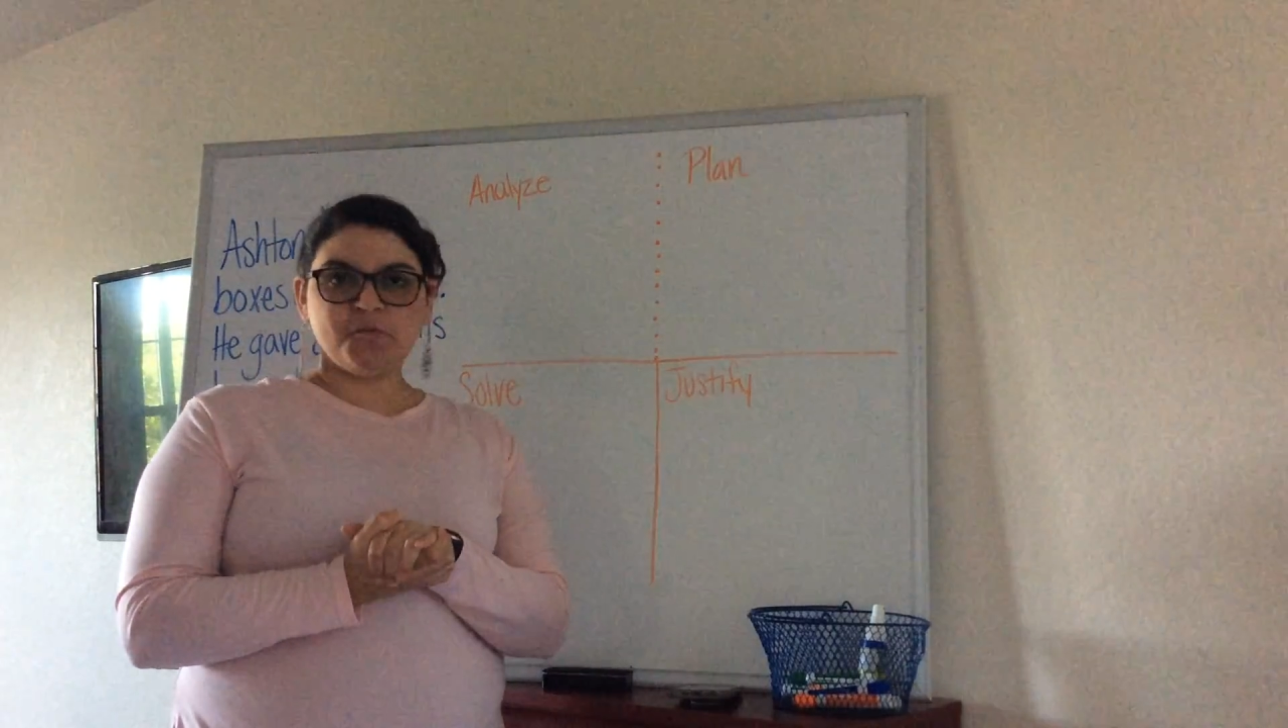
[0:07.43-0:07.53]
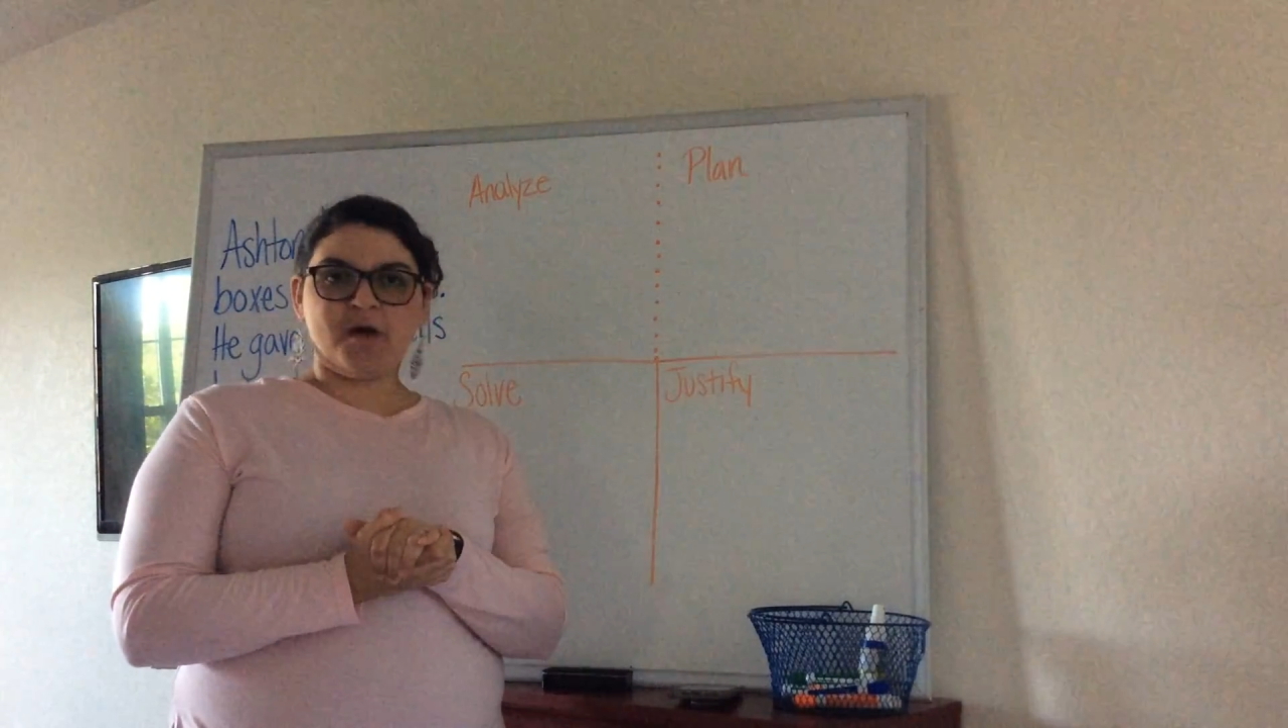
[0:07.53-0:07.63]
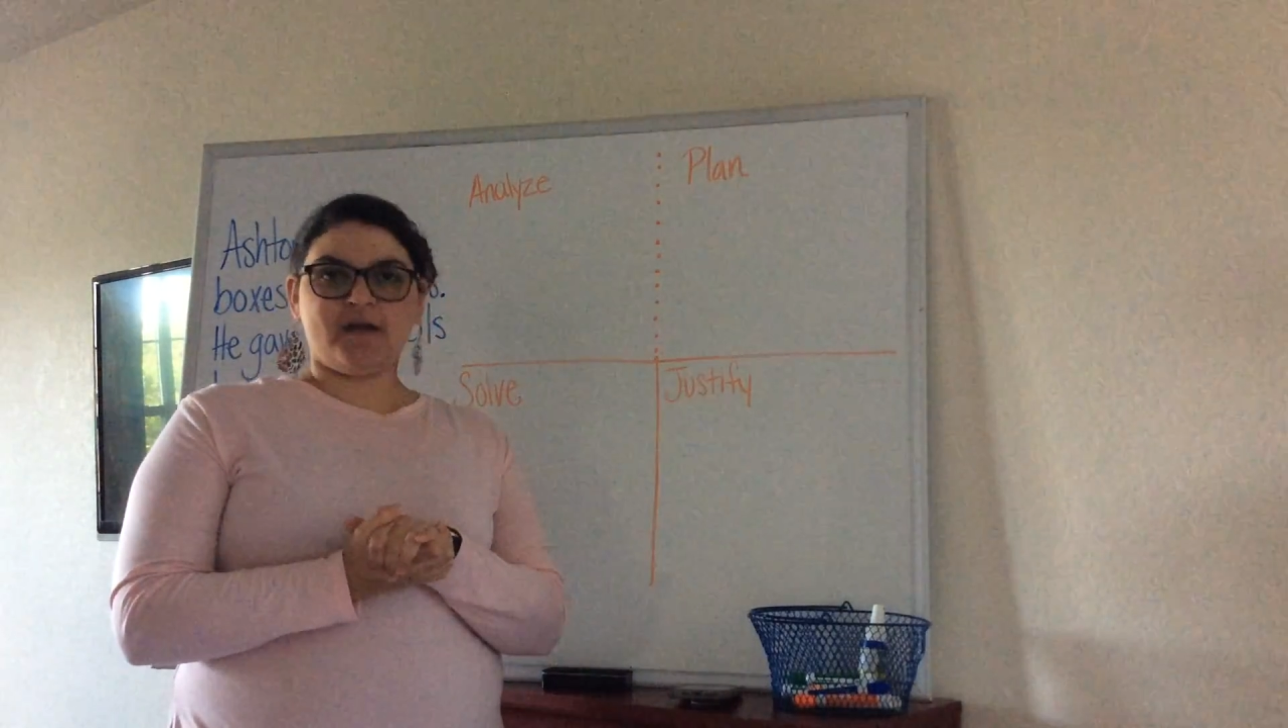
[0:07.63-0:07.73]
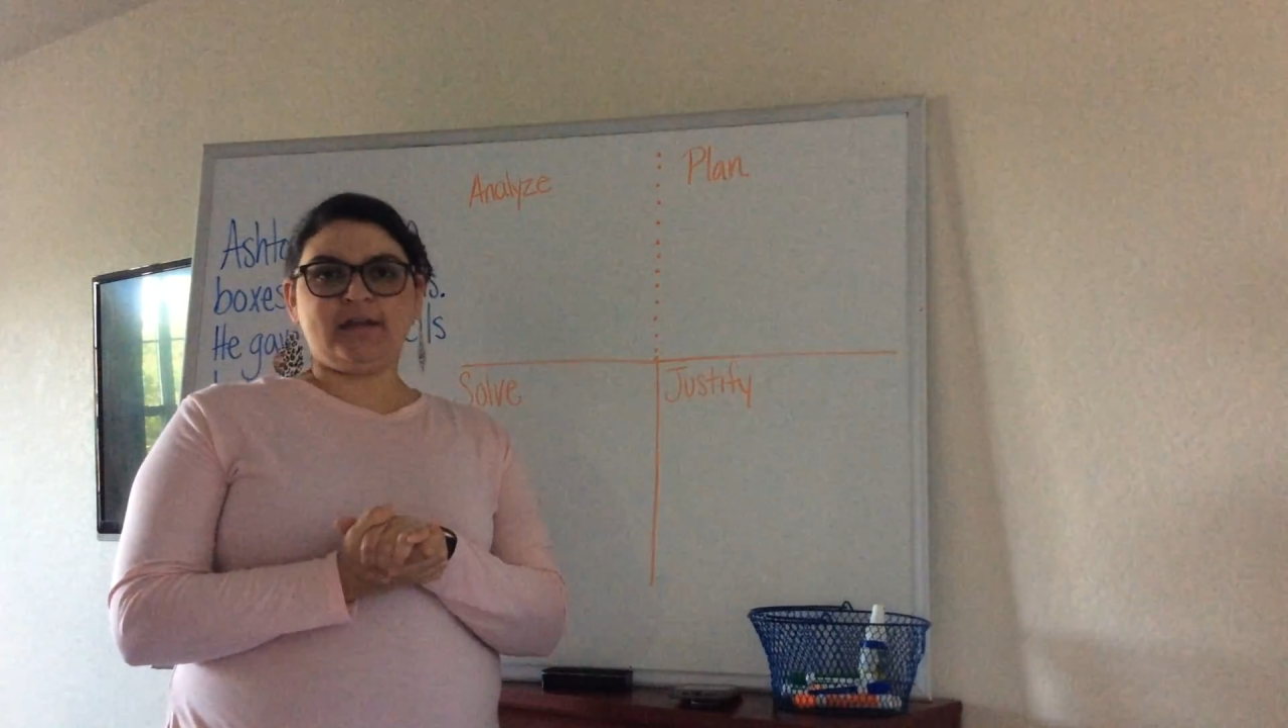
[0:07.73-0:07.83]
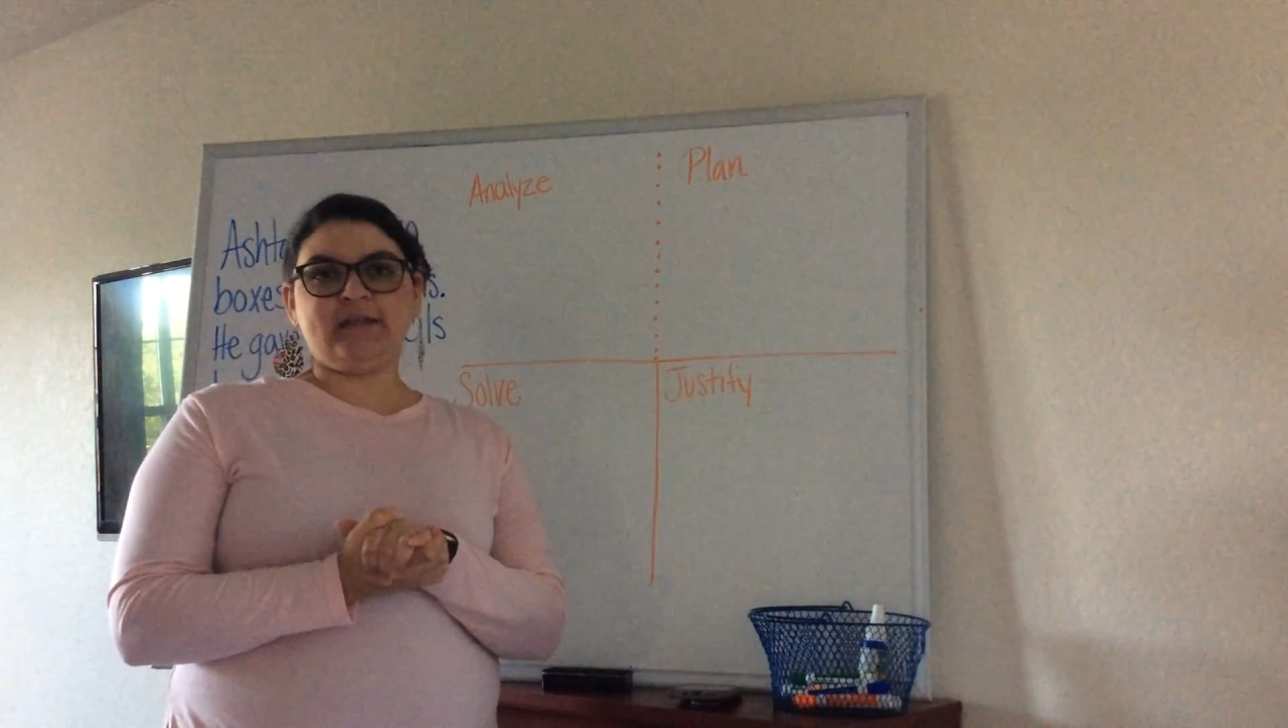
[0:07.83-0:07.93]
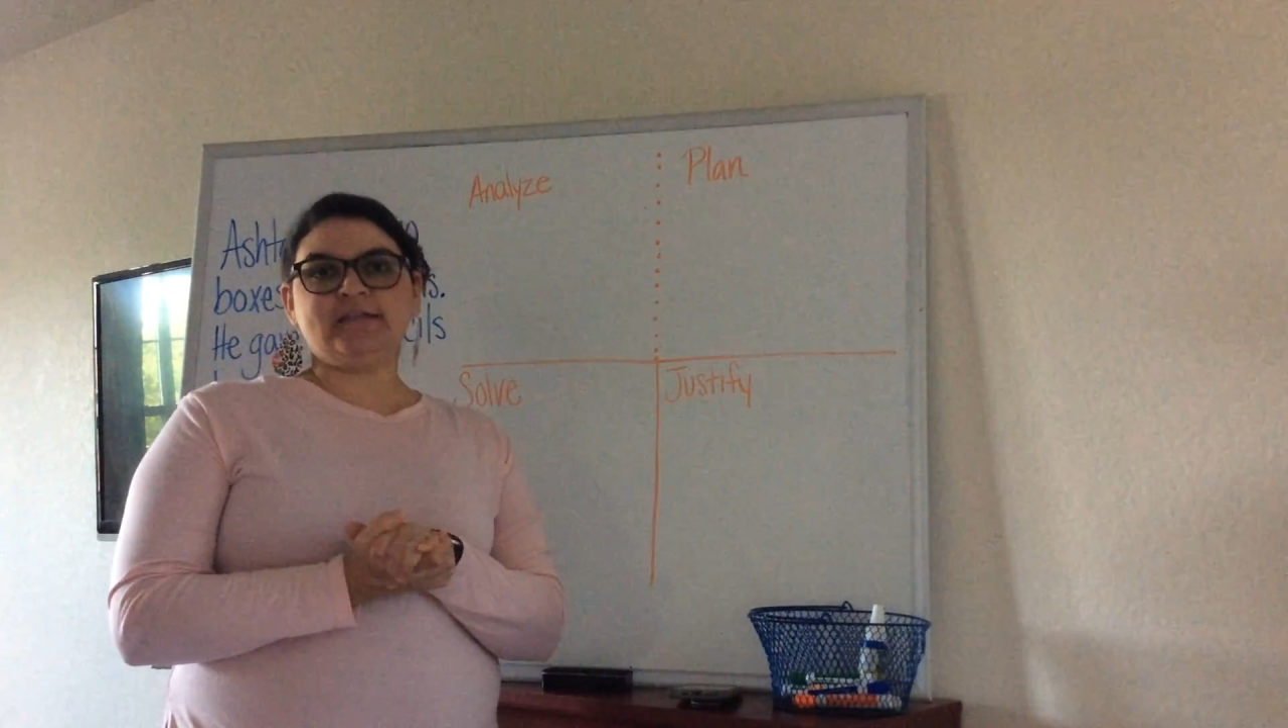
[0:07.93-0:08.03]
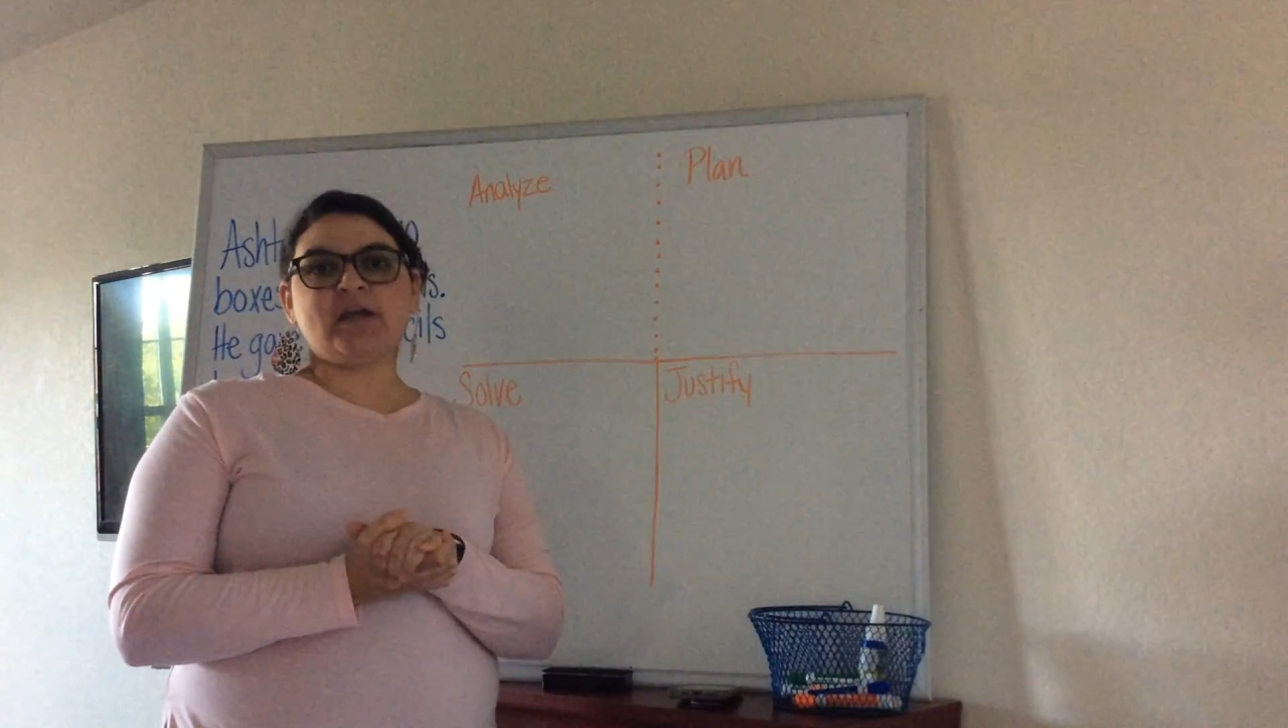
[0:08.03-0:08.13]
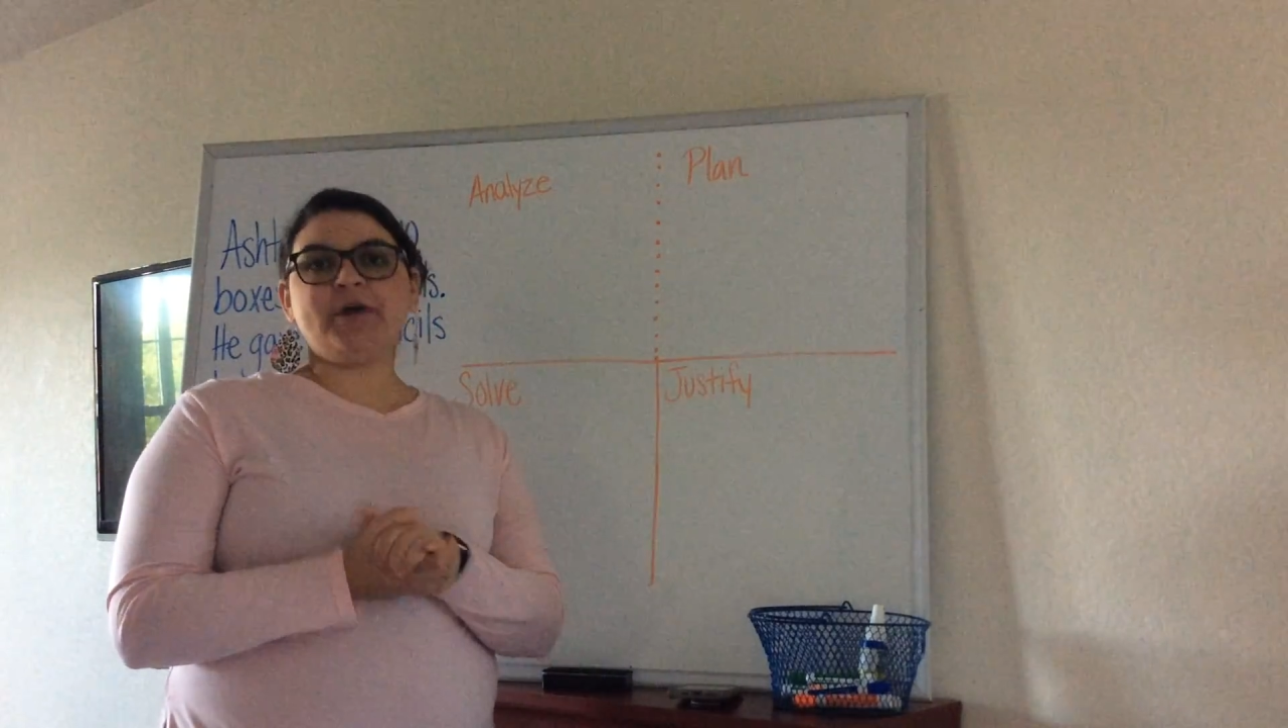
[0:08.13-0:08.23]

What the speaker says: what is